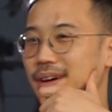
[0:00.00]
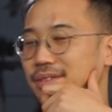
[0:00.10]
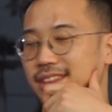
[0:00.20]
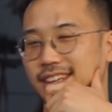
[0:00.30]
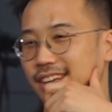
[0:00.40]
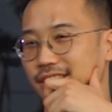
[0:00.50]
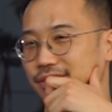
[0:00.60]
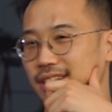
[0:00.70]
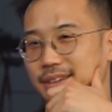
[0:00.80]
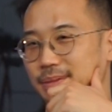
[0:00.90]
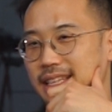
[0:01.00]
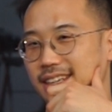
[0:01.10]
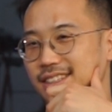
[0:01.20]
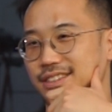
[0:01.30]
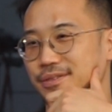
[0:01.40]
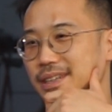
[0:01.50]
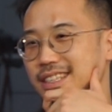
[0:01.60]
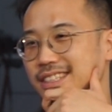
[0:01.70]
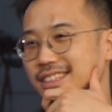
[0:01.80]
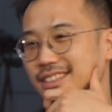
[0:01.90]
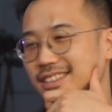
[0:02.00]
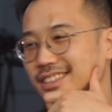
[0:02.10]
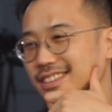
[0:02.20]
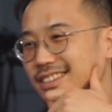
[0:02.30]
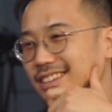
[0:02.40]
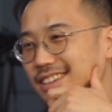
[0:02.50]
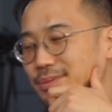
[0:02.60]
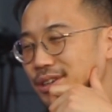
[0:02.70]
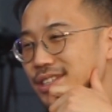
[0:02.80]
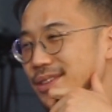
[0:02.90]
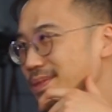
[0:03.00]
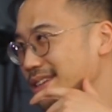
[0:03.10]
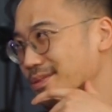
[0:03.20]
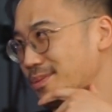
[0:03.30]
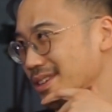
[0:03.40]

I'm thinking of like millions of ways to approach it, but